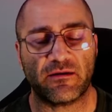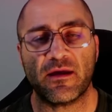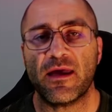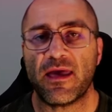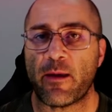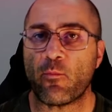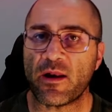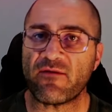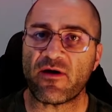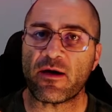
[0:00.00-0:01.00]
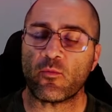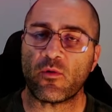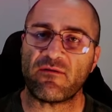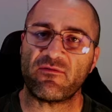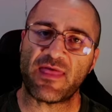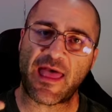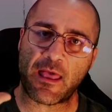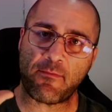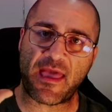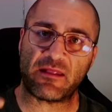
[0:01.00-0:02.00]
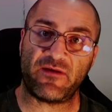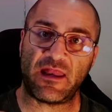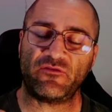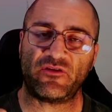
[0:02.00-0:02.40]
And whatever that amount of energy